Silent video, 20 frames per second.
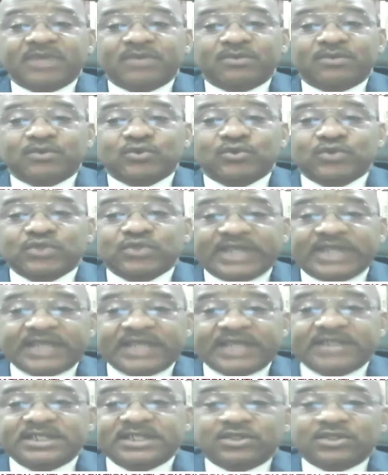able to
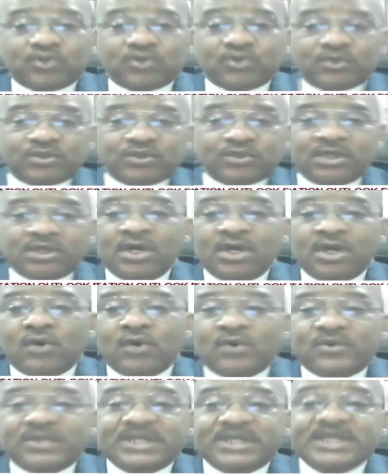get in touch
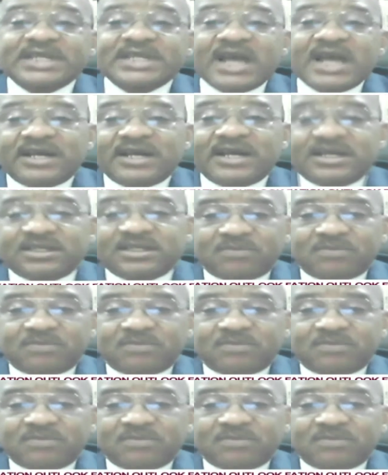with the nearest